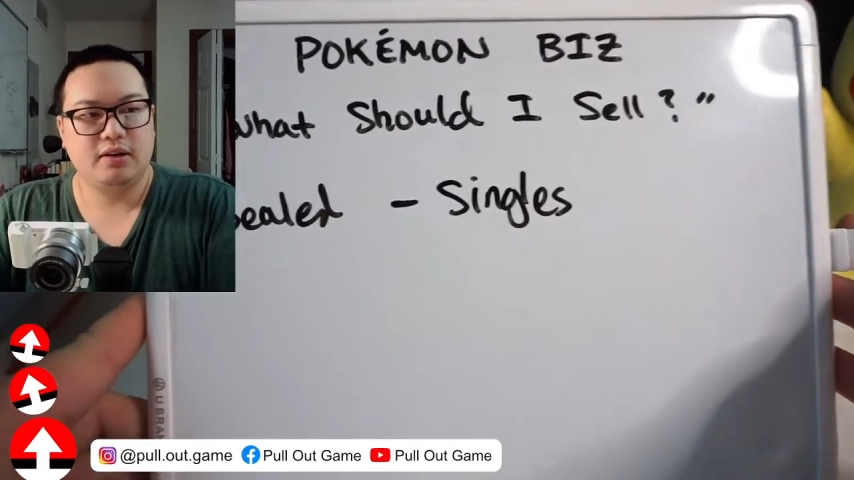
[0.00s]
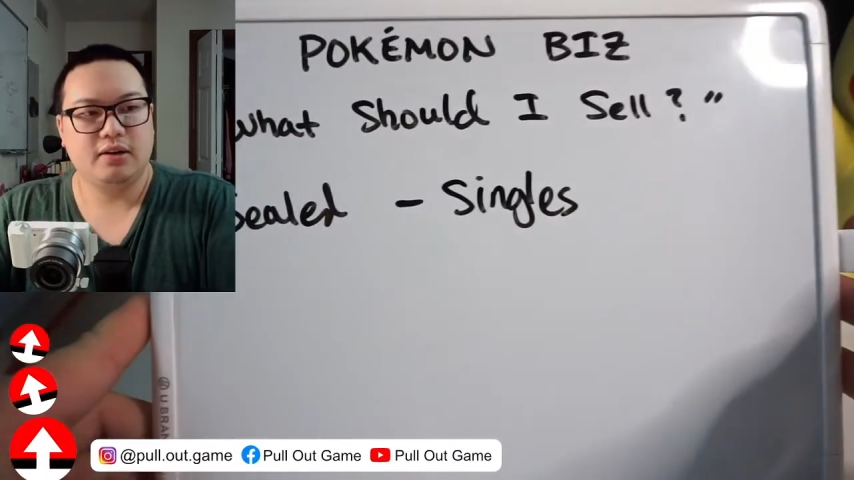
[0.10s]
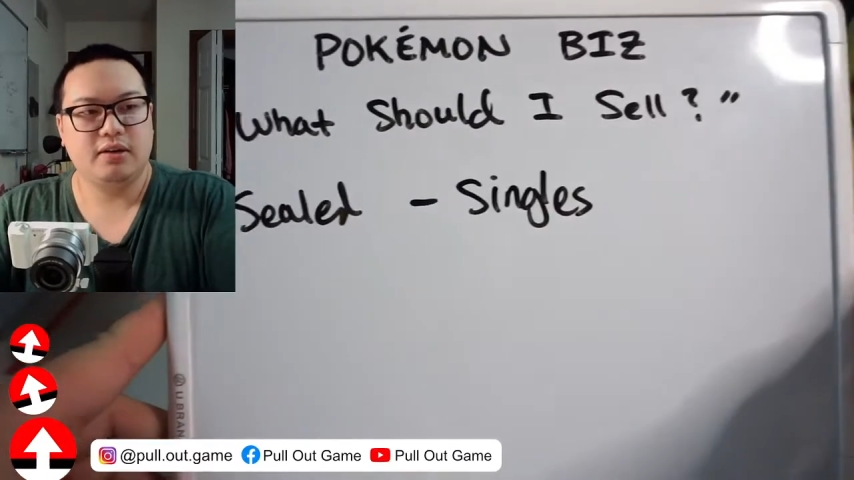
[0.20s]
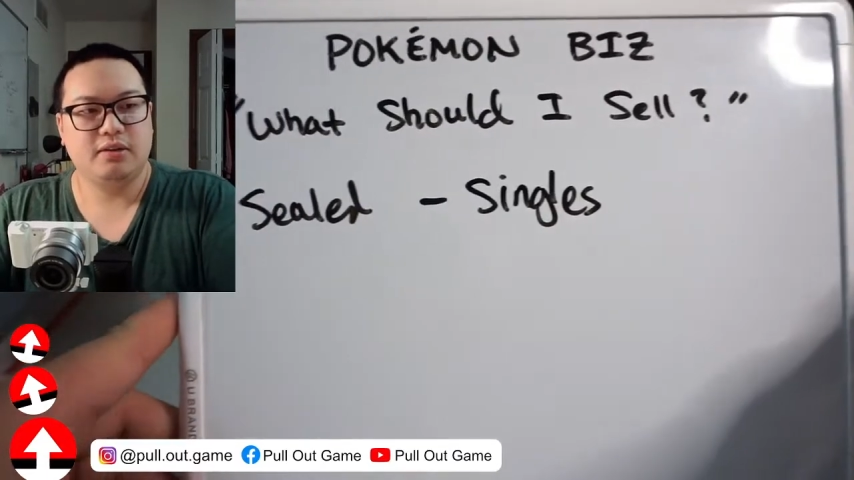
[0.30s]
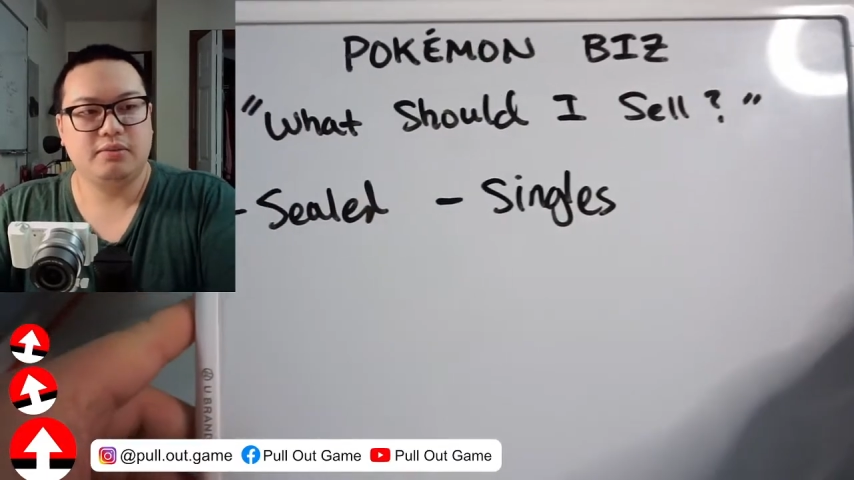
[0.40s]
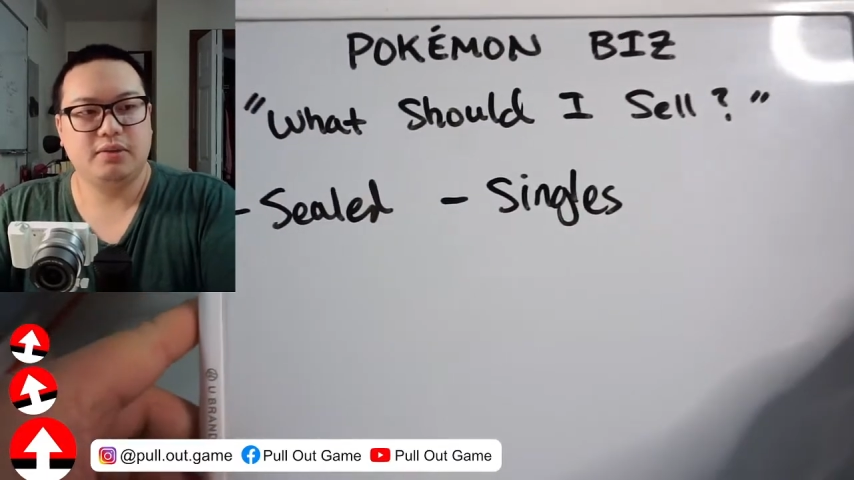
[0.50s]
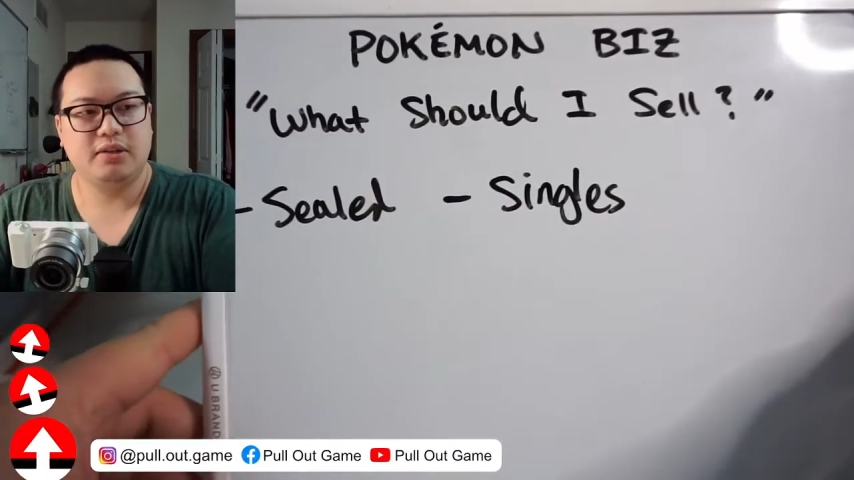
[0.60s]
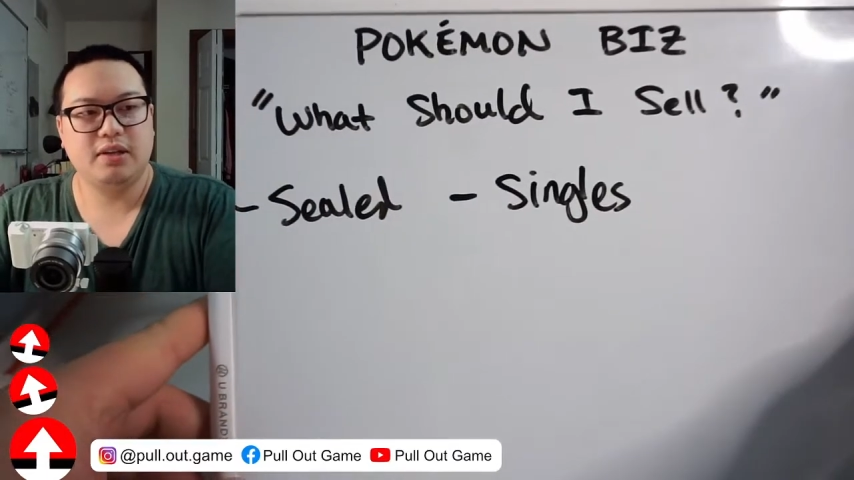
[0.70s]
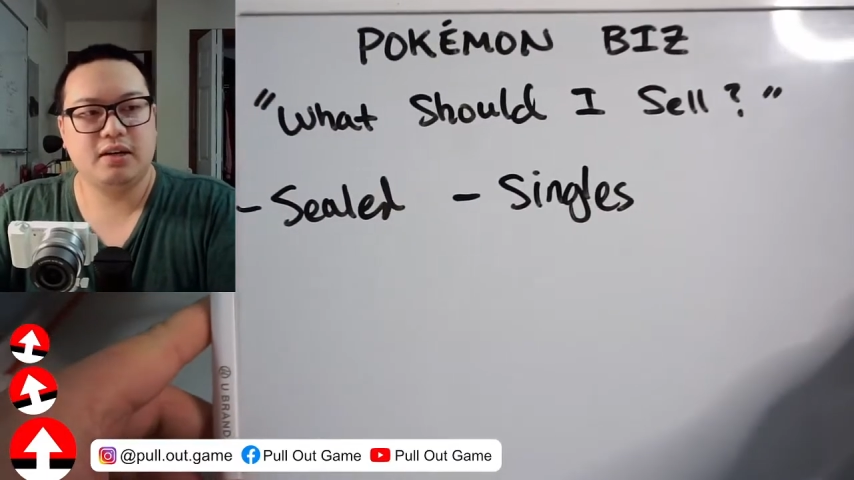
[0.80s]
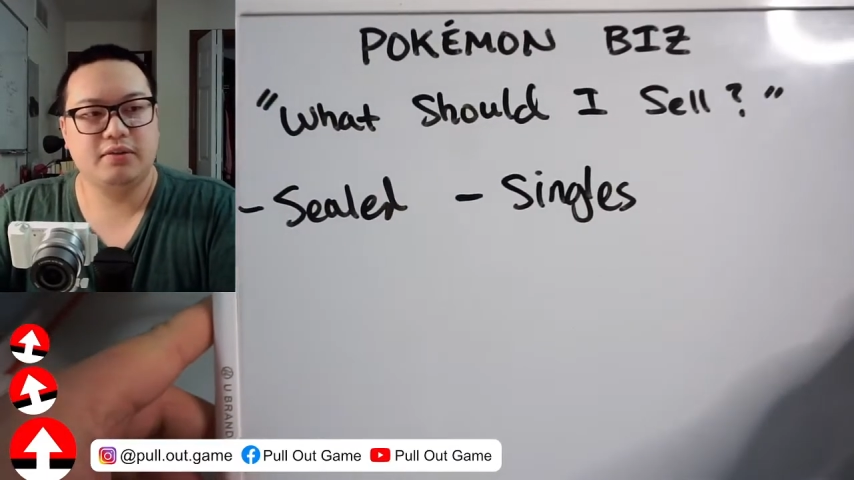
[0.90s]

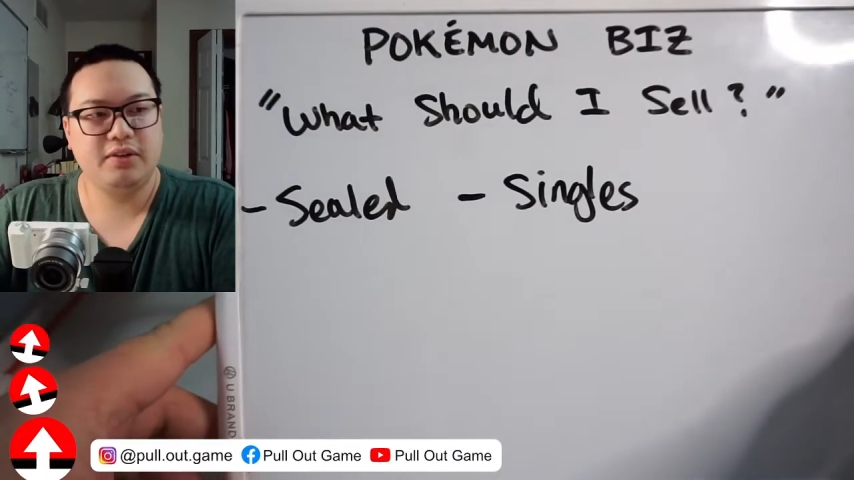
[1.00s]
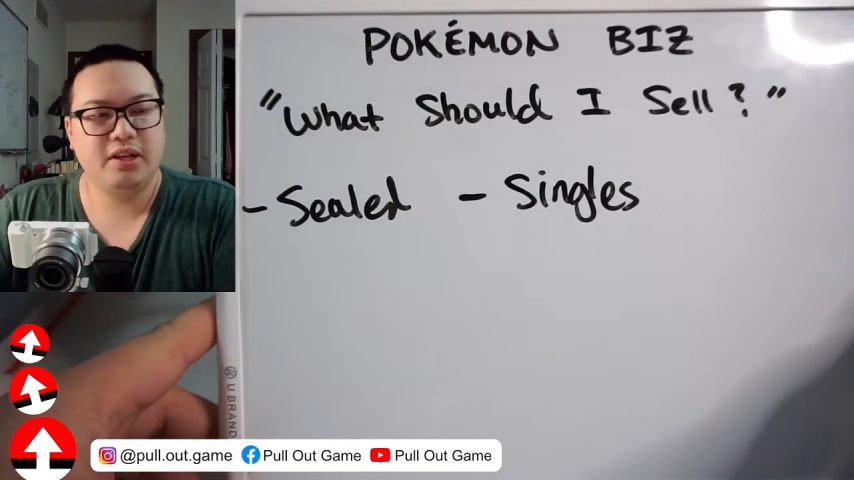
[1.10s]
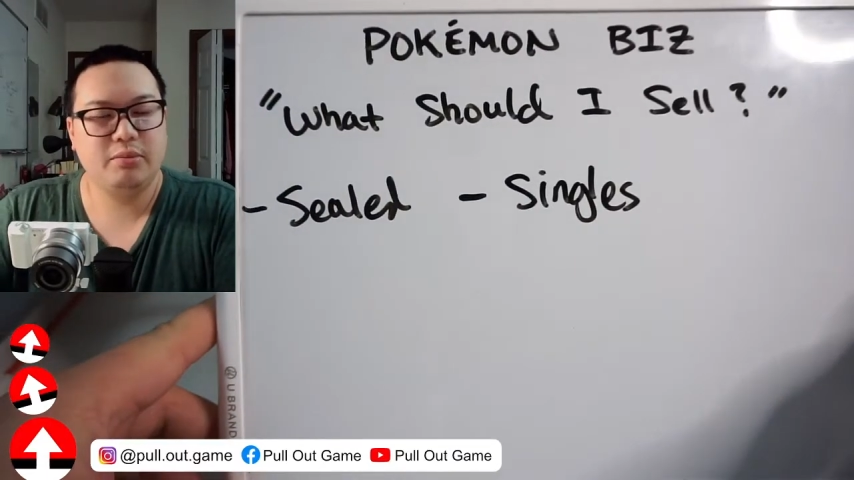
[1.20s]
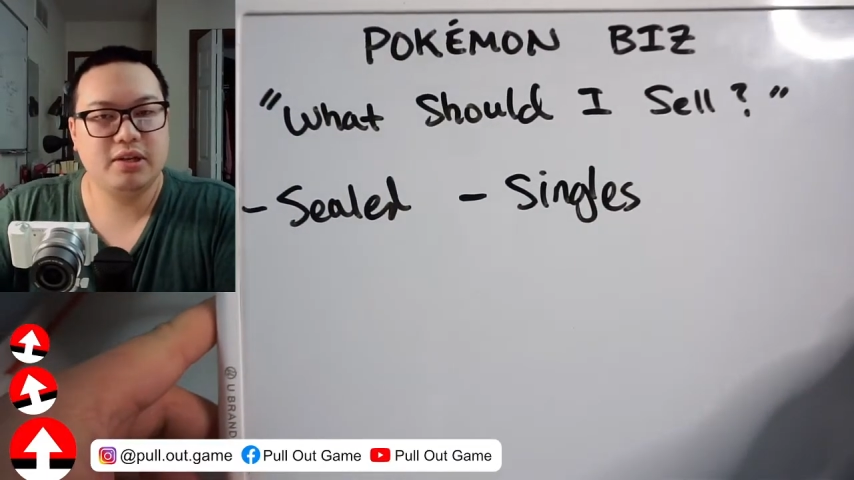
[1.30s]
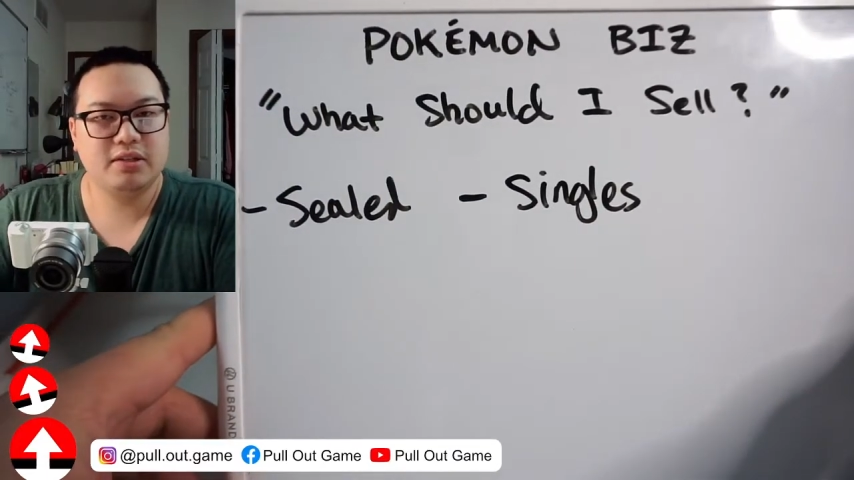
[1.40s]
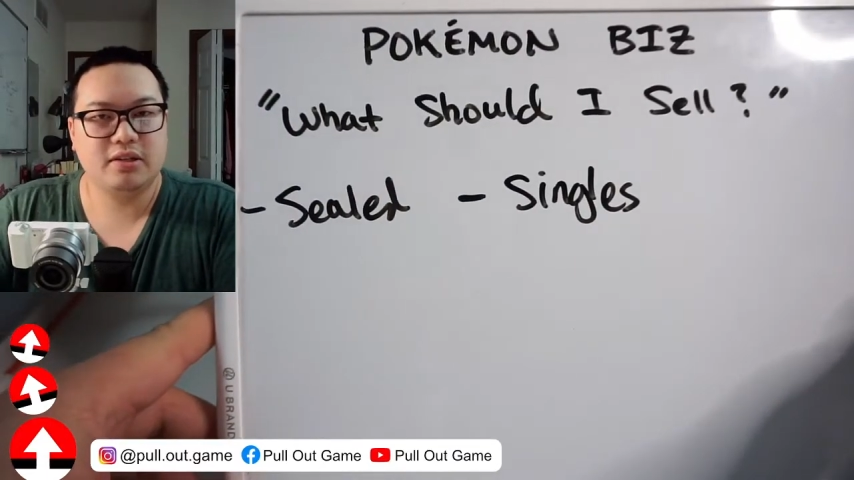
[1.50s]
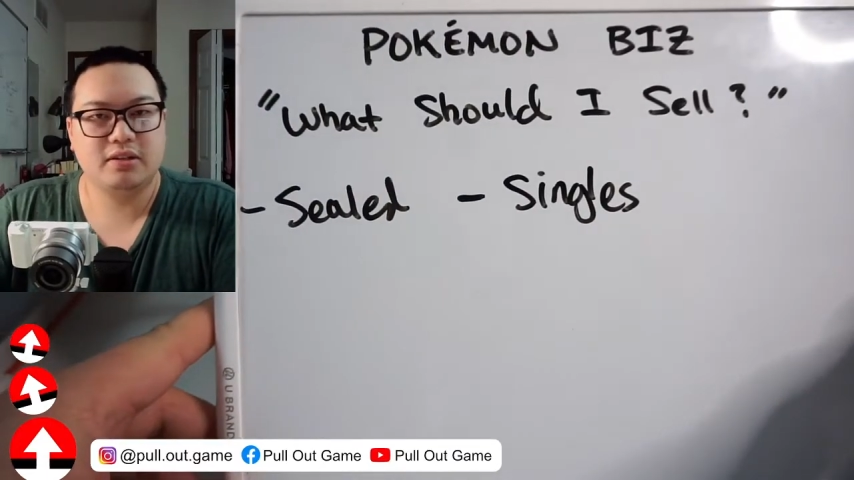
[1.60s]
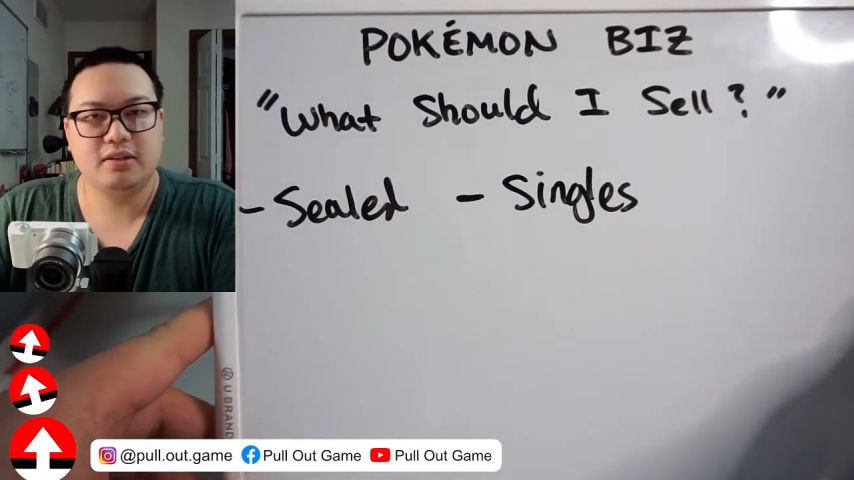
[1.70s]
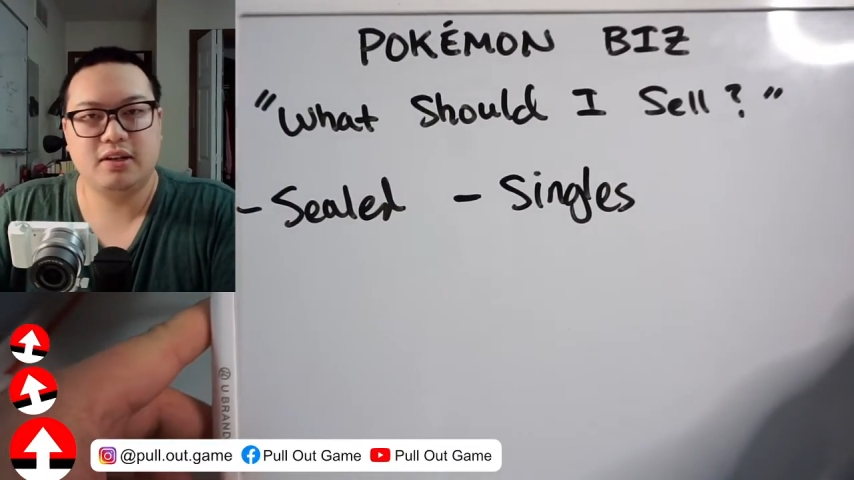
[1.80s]
A lot of eBay selling,